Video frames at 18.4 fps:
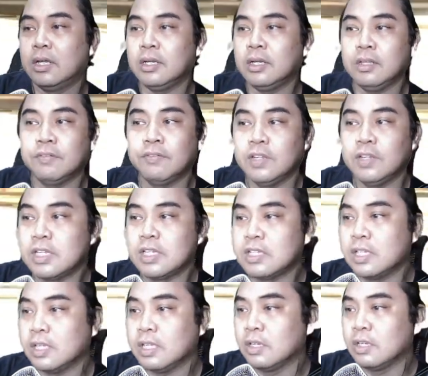even a
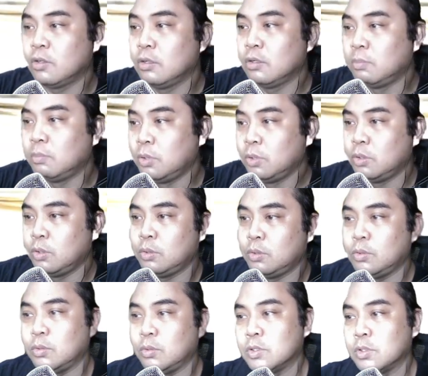single
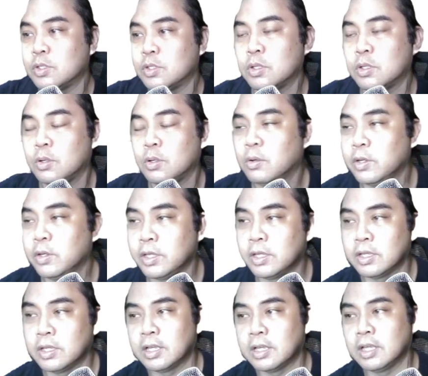blue. So
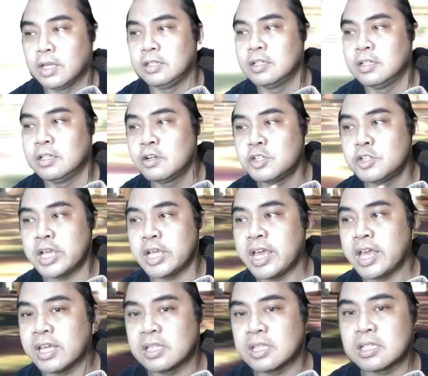another
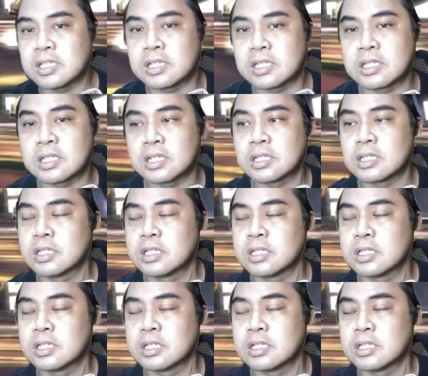chance.